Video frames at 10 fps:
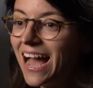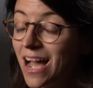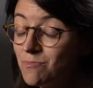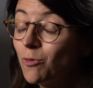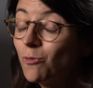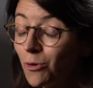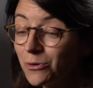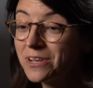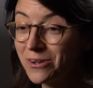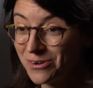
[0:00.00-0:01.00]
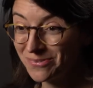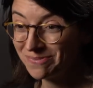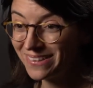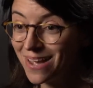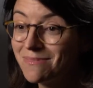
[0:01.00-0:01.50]
I'm a worrier.
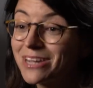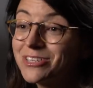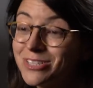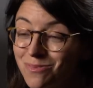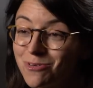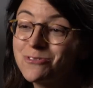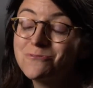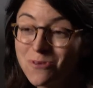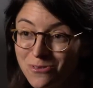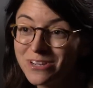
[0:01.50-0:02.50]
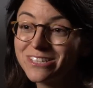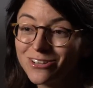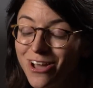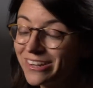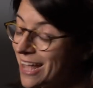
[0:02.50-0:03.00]
I'm actually someone who worries a
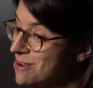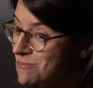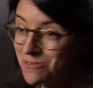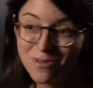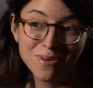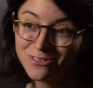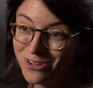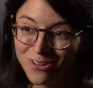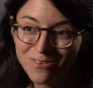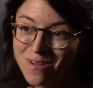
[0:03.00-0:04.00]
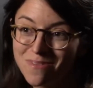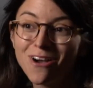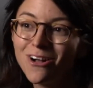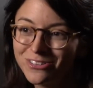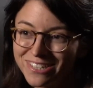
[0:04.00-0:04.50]
lot. I worry about Dollarama
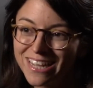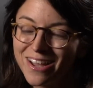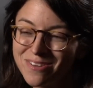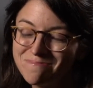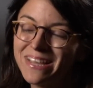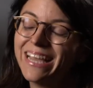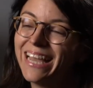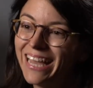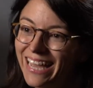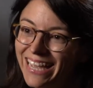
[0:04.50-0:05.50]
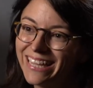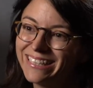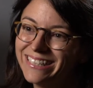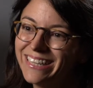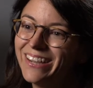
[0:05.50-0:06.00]
all the time,
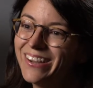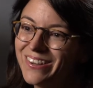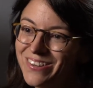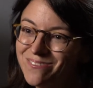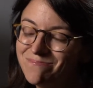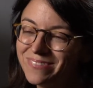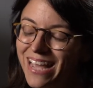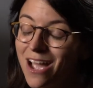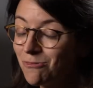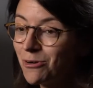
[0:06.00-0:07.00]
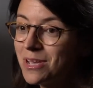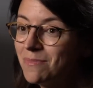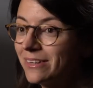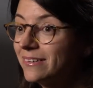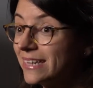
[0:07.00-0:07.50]
and I worry
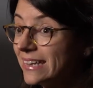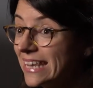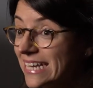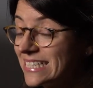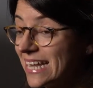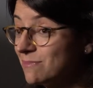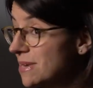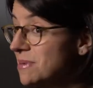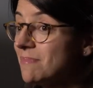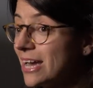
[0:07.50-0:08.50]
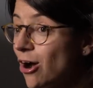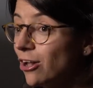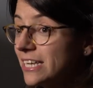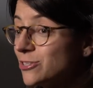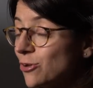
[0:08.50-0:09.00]
about things that maybe my
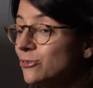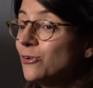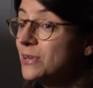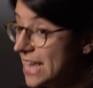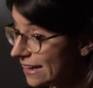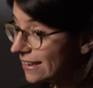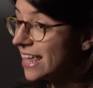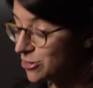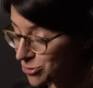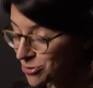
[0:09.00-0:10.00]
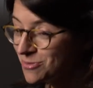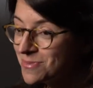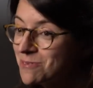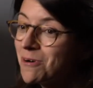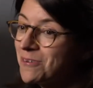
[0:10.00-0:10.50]
colleagues don't know yet they should
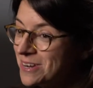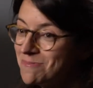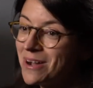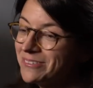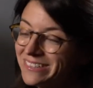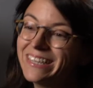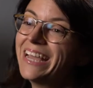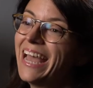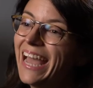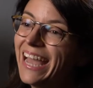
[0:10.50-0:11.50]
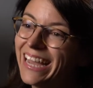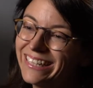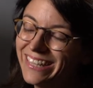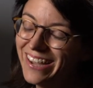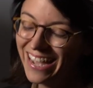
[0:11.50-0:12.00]
be worried about.
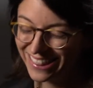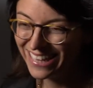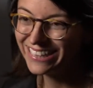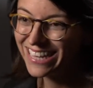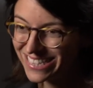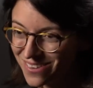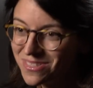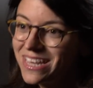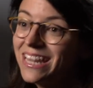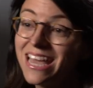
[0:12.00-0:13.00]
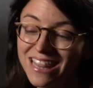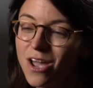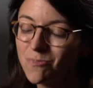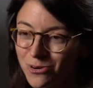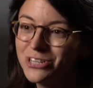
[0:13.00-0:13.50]
And I think that's something
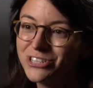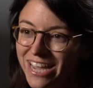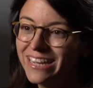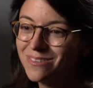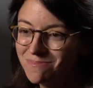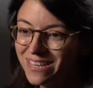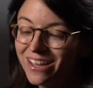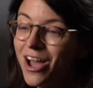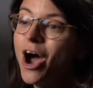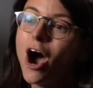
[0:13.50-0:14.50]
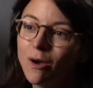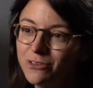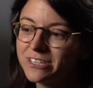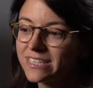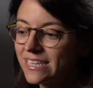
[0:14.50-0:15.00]
they appreciate in me.
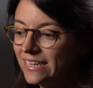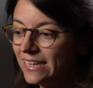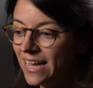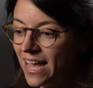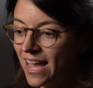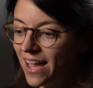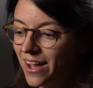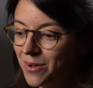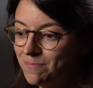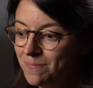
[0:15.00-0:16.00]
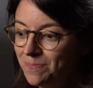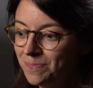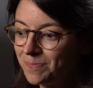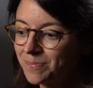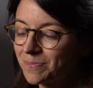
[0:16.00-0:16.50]
Obviously,
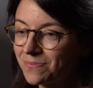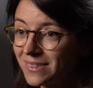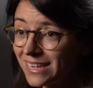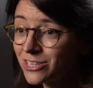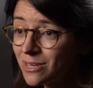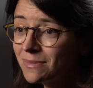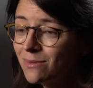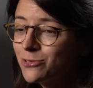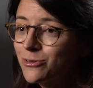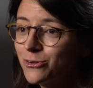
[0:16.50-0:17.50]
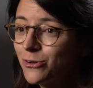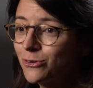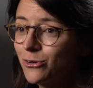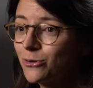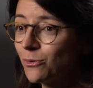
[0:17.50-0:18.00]
sometimes
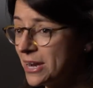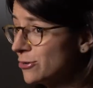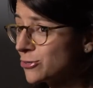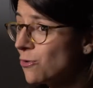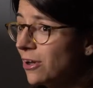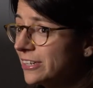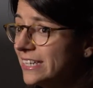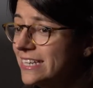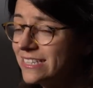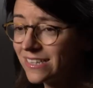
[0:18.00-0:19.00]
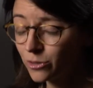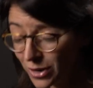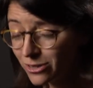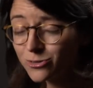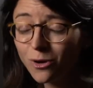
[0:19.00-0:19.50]
your greatest
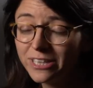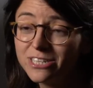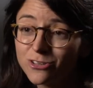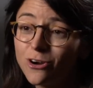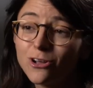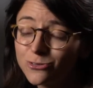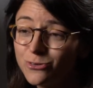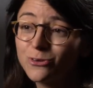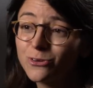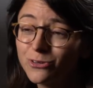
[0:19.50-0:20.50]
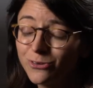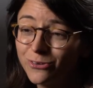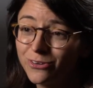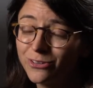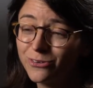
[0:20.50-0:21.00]
qualities are also
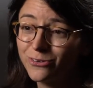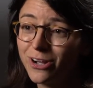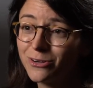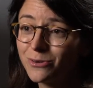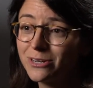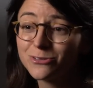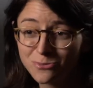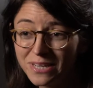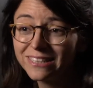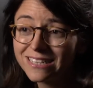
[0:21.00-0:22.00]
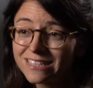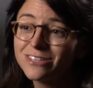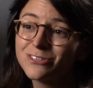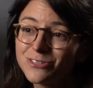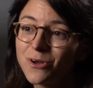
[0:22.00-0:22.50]
your greatest
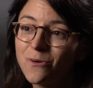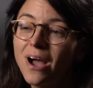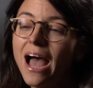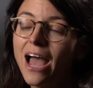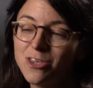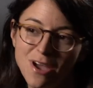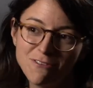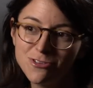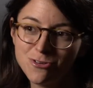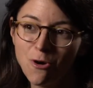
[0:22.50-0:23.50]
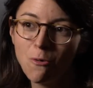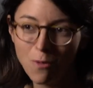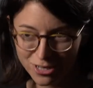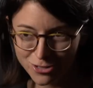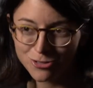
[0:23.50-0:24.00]
weaknesses. So you have to know
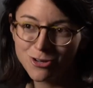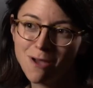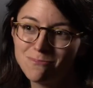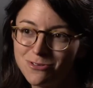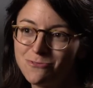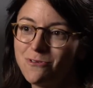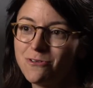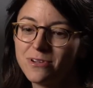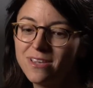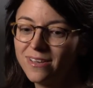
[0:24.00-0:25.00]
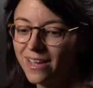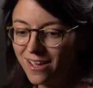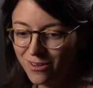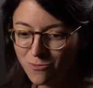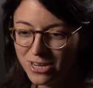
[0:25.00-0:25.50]
when to stop to worry,
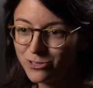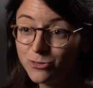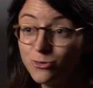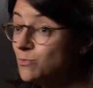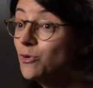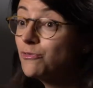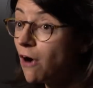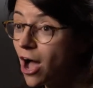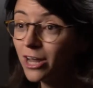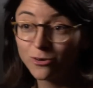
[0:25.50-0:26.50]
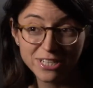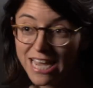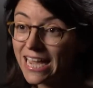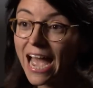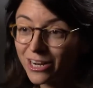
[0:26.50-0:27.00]
when to move on or
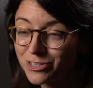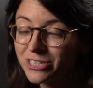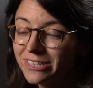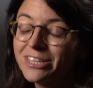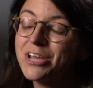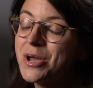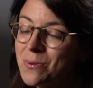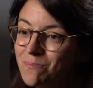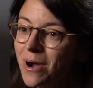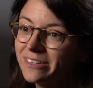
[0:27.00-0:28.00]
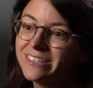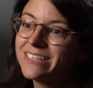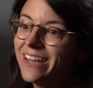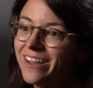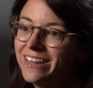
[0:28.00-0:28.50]
take action. But
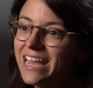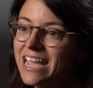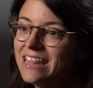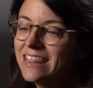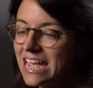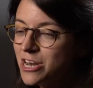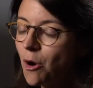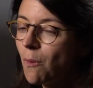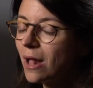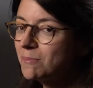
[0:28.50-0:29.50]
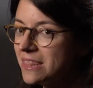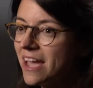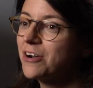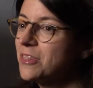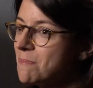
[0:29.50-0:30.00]
they know I'll be
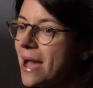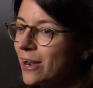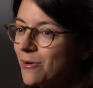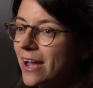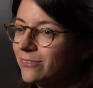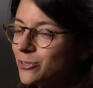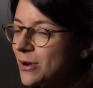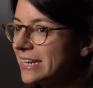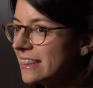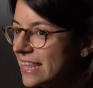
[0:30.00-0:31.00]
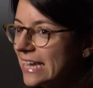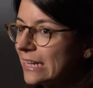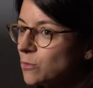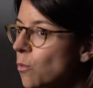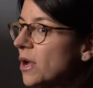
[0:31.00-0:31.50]
there in the background trying to think
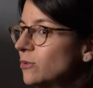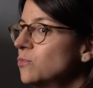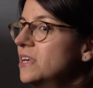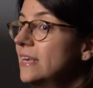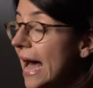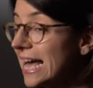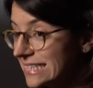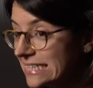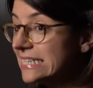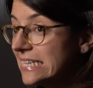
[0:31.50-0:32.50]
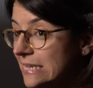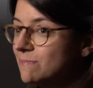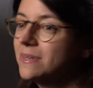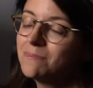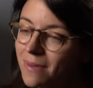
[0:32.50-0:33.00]
at what we as a
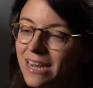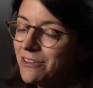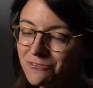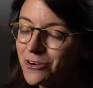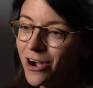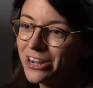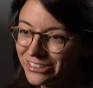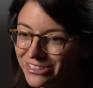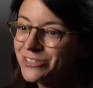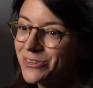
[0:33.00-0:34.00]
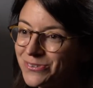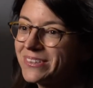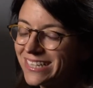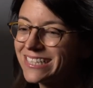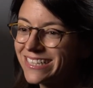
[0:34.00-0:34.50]
team might have forgotten. So
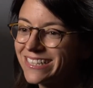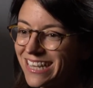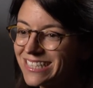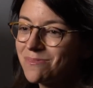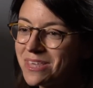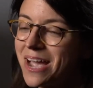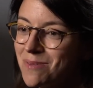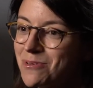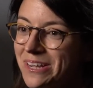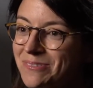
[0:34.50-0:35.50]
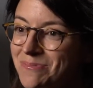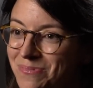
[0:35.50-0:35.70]
that's something I bring.